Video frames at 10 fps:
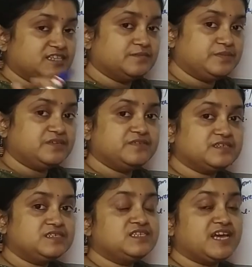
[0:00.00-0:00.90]
the
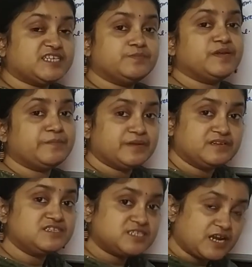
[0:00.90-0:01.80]
previous experimental
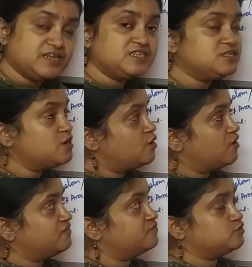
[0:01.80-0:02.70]
studies
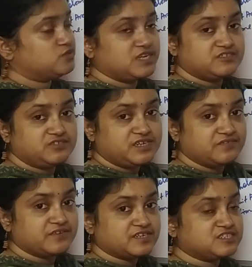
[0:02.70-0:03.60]
of photoelectric
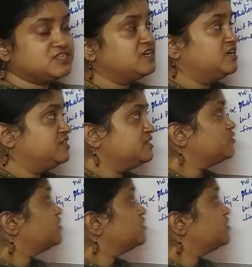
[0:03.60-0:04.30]
effect. Now